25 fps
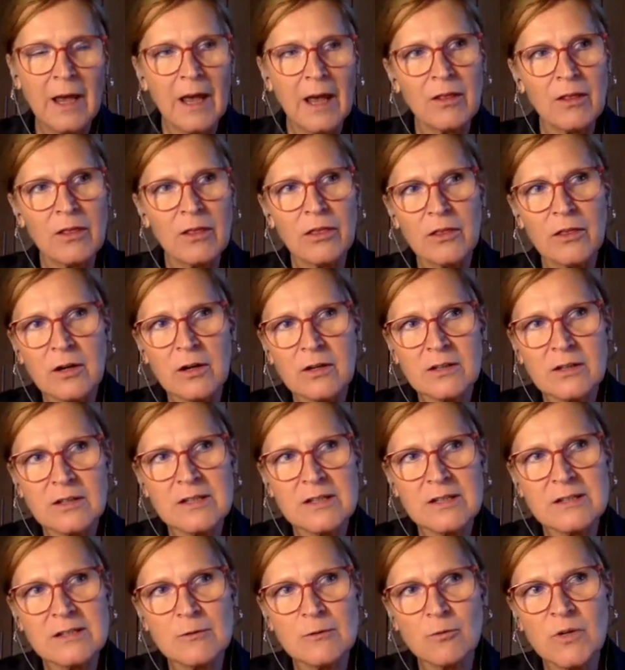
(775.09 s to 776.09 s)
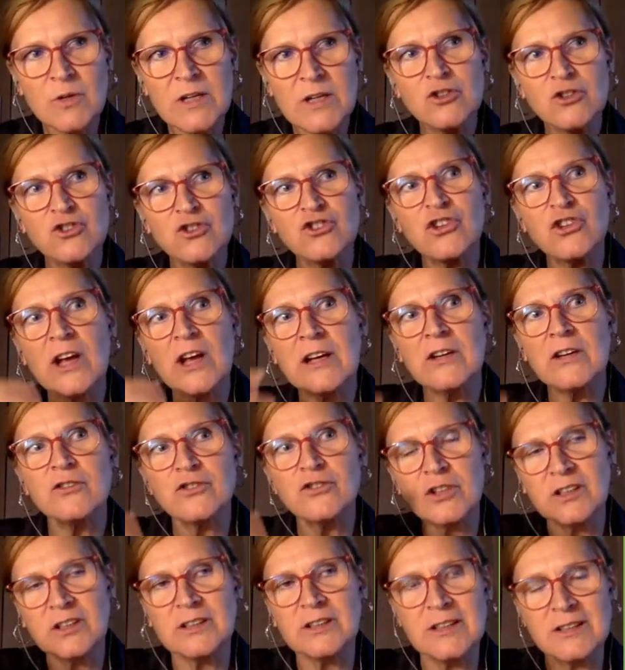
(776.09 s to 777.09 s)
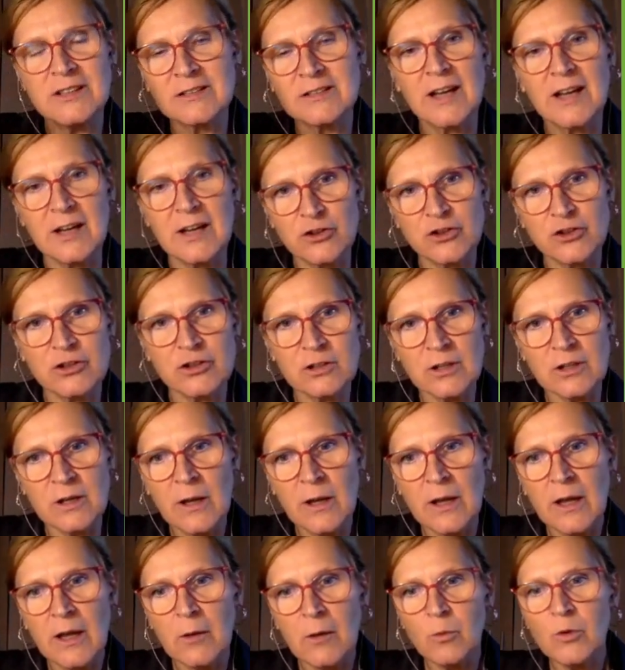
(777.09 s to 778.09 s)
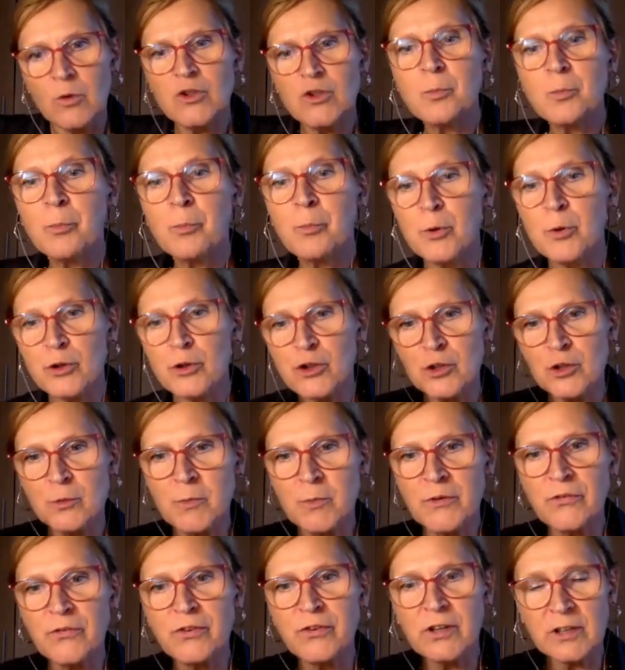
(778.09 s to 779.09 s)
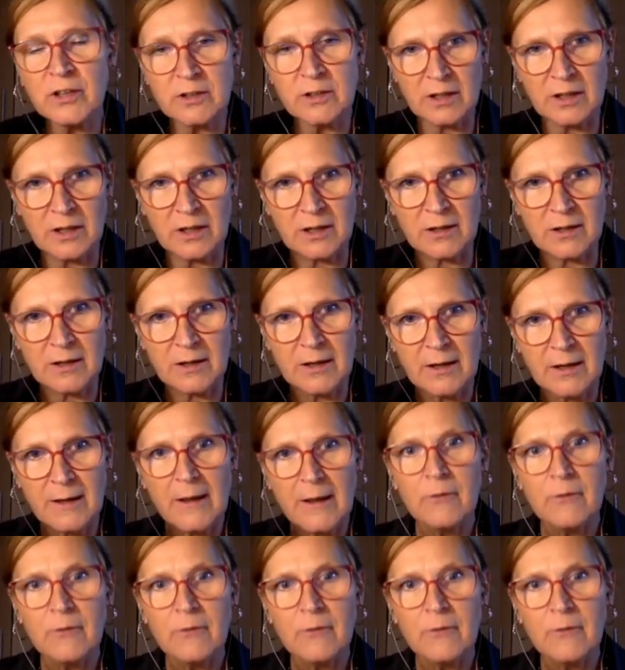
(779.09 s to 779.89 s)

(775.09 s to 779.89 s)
And third is really challenging discussion, which push me further